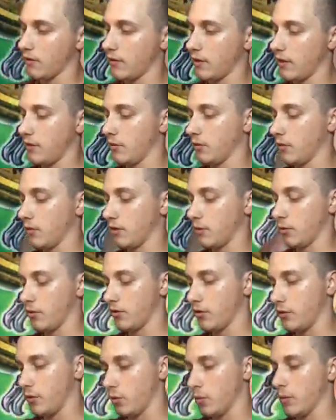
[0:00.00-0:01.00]
when he duels
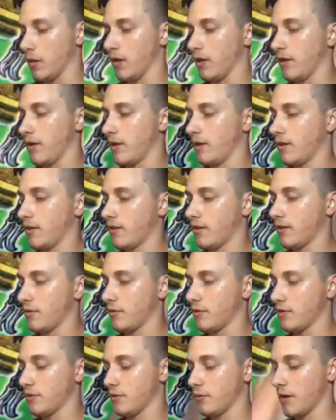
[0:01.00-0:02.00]
the Dualbot,
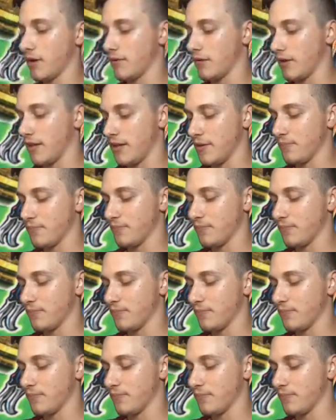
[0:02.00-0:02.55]
which is quite funny.